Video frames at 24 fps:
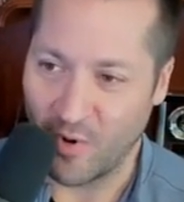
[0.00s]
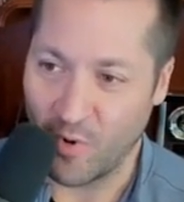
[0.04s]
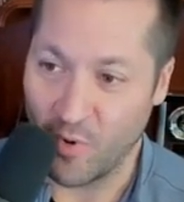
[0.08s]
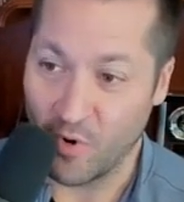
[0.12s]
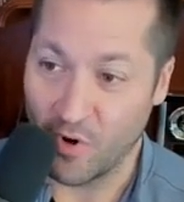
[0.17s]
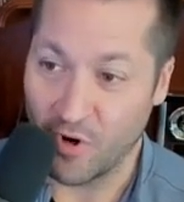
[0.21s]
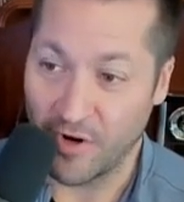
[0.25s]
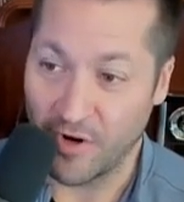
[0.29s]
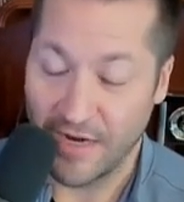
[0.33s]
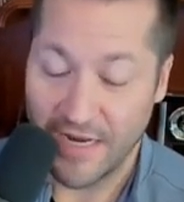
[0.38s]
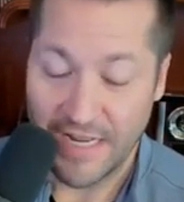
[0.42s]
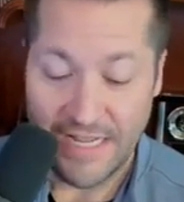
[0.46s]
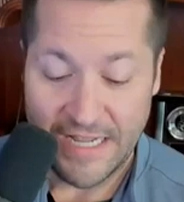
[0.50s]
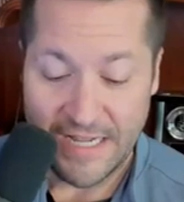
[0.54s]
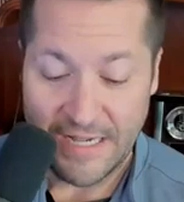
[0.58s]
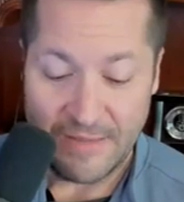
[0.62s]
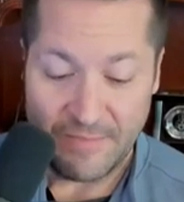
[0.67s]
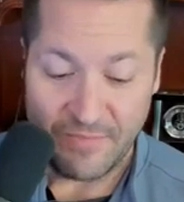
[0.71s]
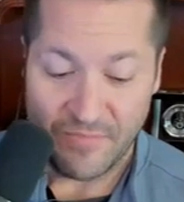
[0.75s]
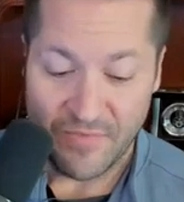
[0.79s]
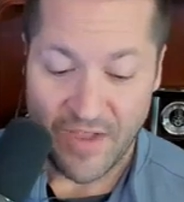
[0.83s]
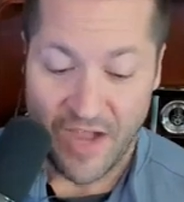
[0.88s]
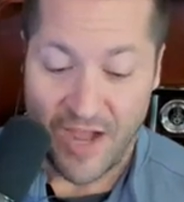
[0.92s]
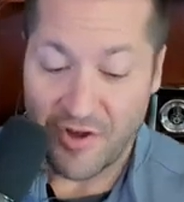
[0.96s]
Or
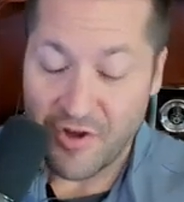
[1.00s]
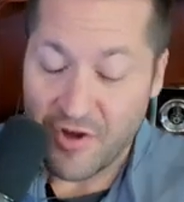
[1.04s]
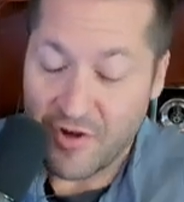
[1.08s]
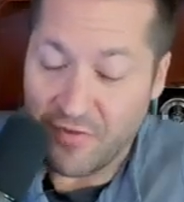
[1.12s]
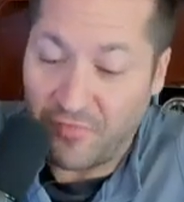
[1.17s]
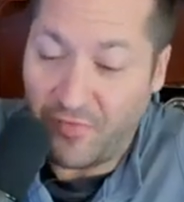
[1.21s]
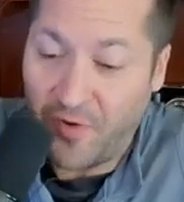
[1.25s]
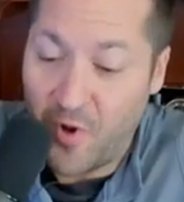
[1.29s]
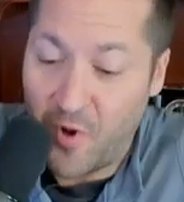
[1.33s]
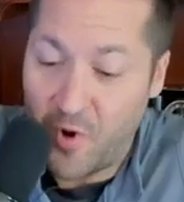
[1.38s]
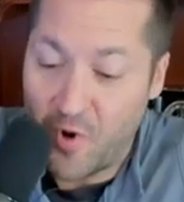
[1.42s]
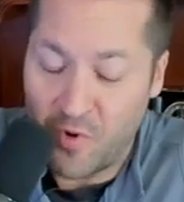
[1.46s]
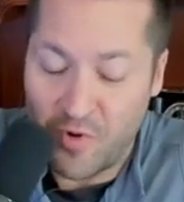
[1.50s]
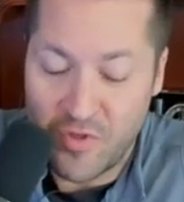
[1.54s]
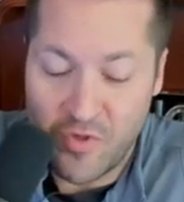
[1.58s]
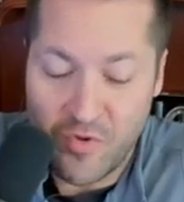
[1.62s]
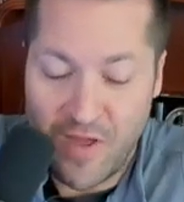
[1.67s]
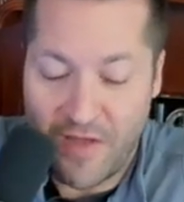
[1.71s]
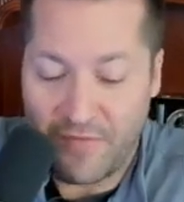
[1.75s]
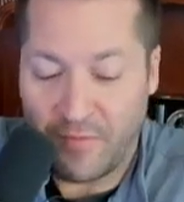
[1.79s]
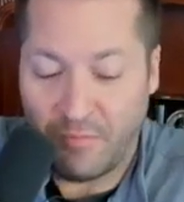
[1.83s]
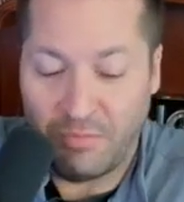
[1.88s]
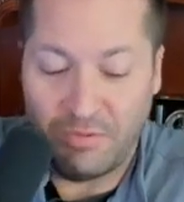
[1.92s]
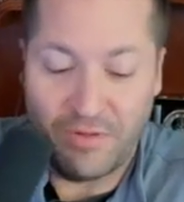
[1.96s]
on your phone, you
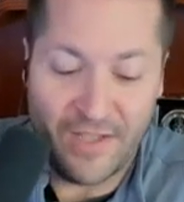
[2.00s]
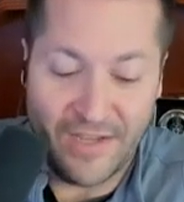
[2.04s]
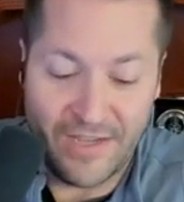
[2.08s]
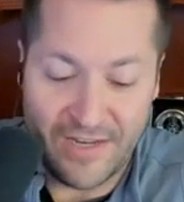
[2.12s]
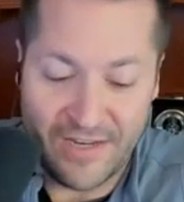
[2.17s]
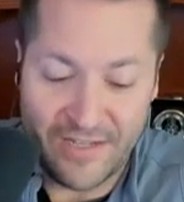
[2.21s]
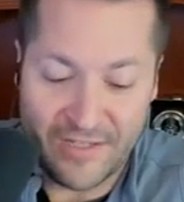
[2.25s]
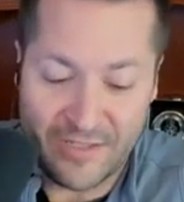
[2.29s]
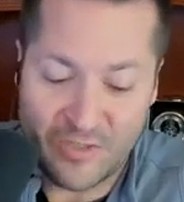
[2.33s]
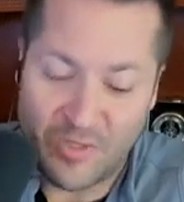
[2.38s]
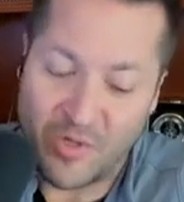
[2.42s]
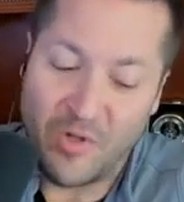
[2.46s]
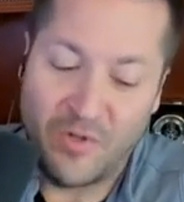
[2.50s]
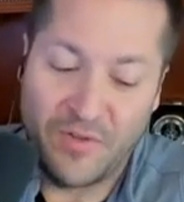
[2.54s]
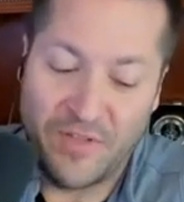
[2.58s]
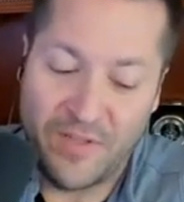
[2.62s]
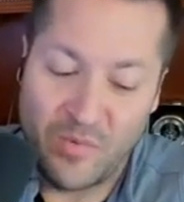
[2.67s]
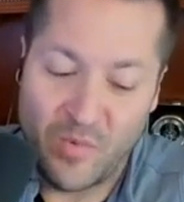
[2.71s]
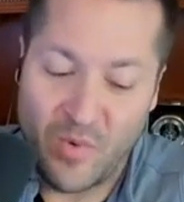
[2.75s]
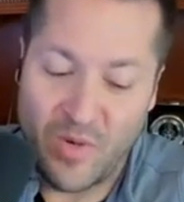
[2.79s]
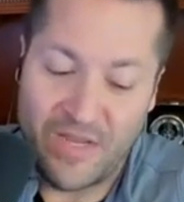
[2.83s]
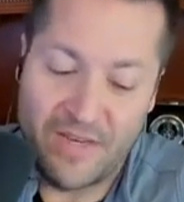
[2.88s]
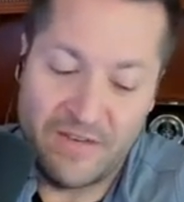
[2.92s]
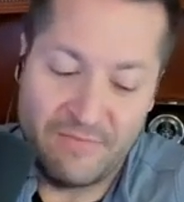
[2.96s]
have a plugin installed,
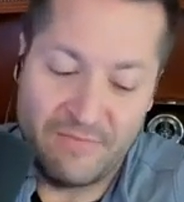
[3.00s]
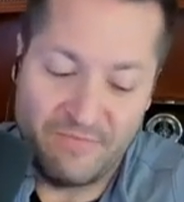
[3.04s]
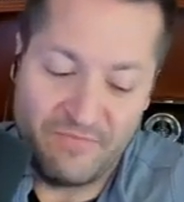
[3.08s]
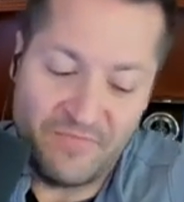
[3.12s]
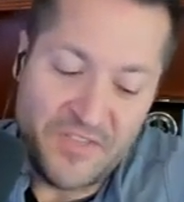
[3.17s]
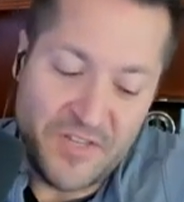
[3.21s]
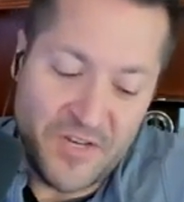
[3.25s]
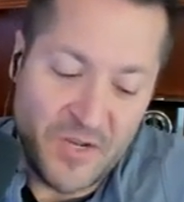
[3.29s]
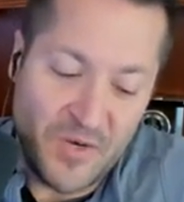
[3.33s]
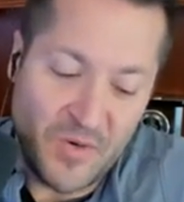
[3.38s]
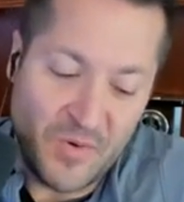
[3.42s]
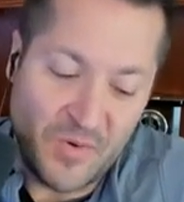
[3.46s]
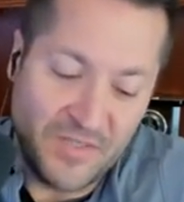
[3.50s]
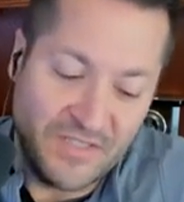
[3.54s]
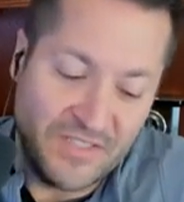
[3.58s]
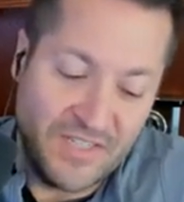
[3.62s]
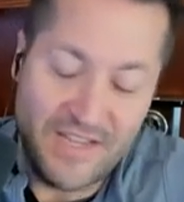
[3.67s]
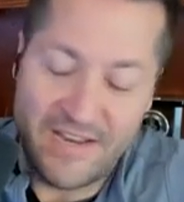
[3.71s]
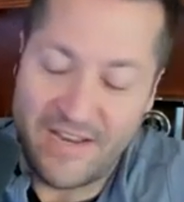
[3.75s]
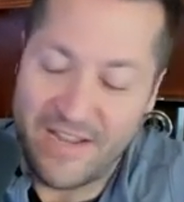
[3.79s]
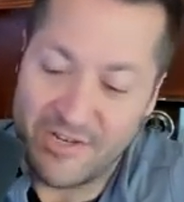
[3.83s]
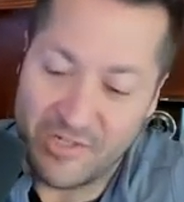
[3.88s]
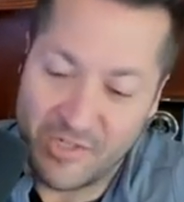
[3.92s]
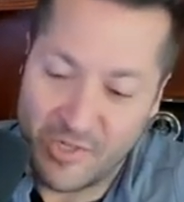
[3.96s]
and when, a
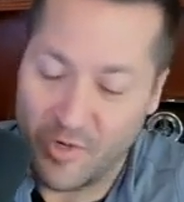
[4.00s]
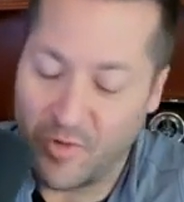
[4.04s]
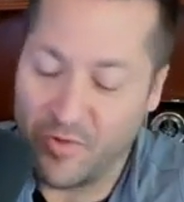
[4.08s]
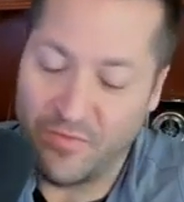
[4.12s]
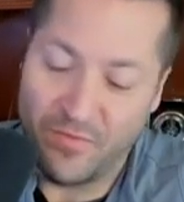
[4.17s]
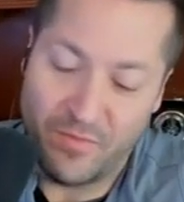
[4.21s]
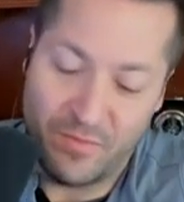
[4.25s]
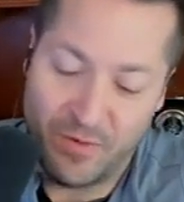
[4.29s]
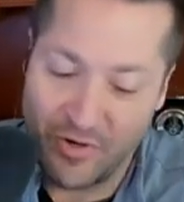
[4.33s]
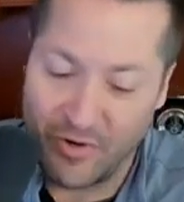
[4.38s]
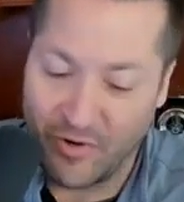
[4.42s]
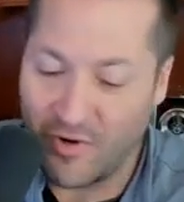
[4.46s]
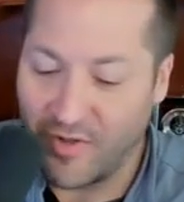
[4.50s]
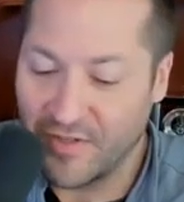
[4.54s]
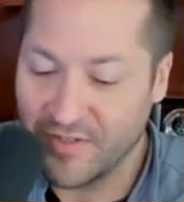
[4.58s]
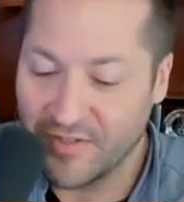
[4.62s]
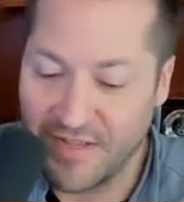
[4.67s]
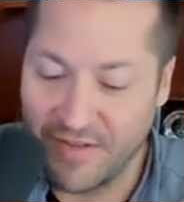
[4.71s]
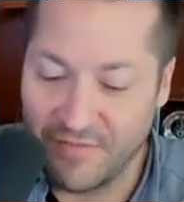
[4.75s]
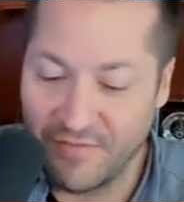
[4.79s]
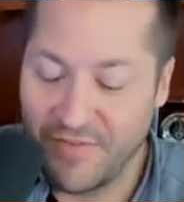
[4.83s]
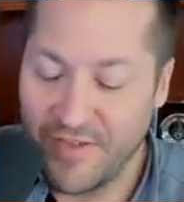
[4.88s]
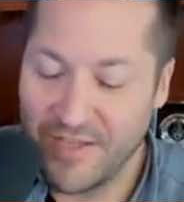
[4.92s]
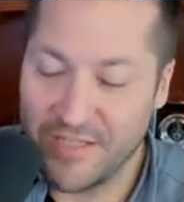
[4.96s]
teenage girl from across
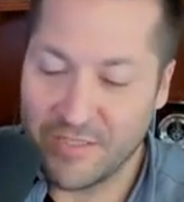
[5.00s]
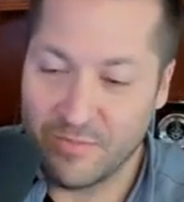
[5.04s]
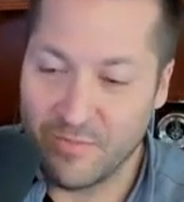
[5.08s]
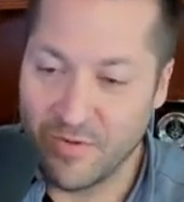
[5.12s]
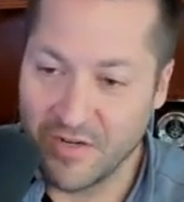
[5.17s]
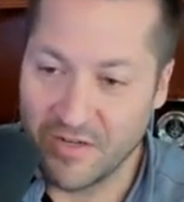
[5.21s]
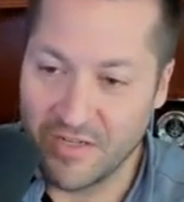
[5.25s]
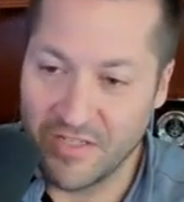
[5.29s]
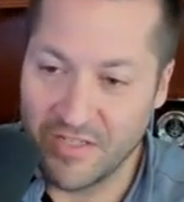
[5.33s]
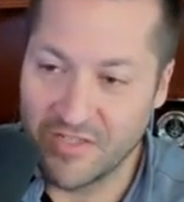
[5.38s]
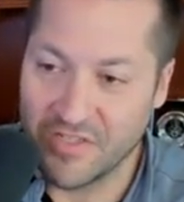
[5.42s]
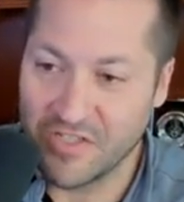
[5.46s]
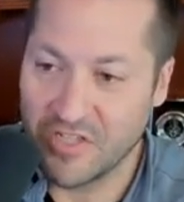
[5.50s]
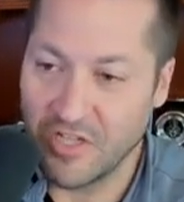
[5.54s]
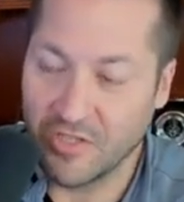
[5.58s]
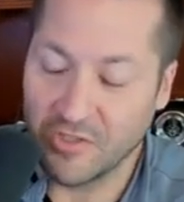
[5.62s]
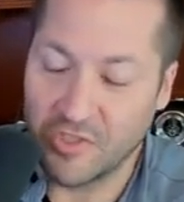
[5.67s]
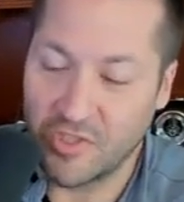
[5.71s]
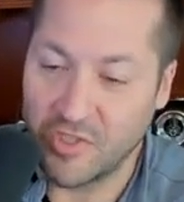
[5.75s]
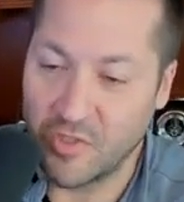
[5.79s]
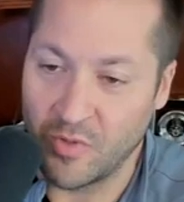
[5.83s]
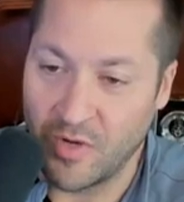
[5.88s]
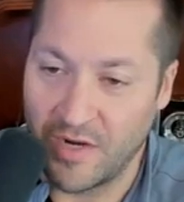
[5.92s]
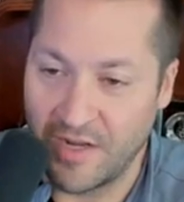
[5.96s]
on Facebook
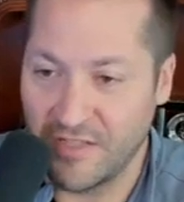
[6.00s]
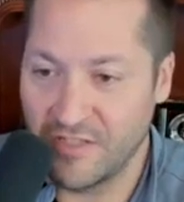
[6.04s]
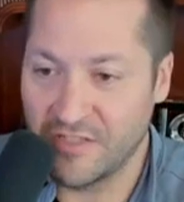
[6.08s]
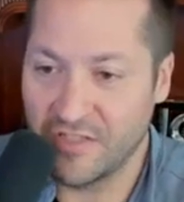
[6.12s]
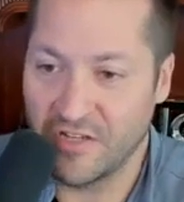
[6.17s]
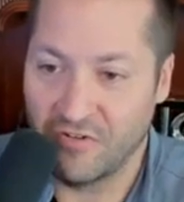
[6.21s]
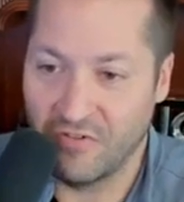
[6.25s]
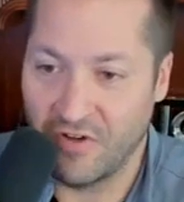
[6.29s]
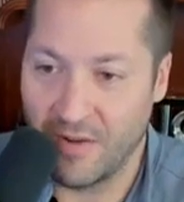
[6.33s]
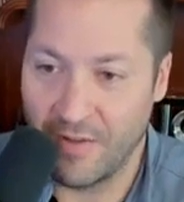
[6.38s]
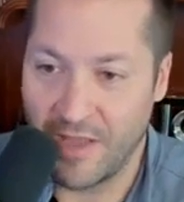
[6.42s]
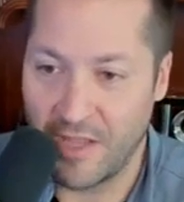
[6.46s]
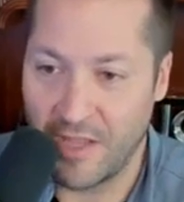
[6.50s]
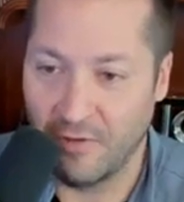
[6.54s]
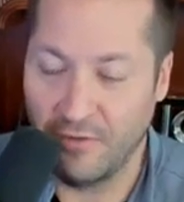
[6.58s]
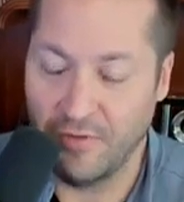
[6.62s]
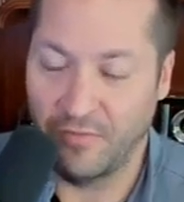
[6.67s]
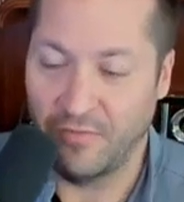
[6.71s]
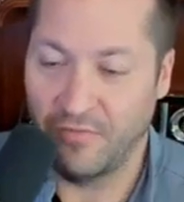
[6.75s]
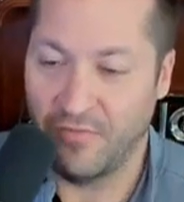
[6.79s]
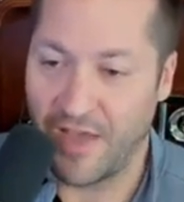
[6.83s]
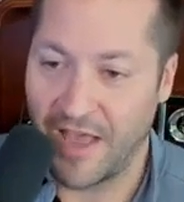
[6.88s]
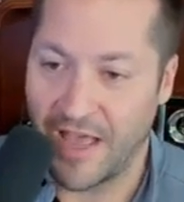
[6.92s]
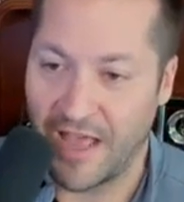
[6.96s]
insults you on Instagram, hey, you
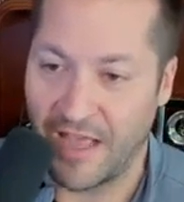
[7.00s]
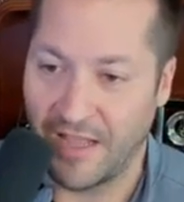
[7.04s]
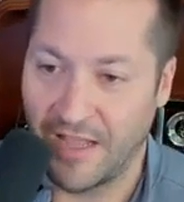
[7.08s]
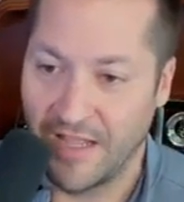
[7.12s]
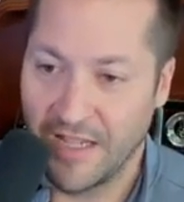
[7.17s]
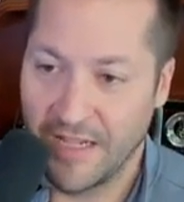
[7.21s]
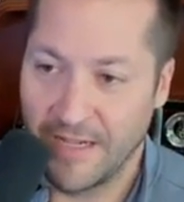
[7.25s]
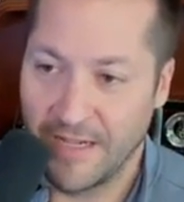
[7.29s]
look fat,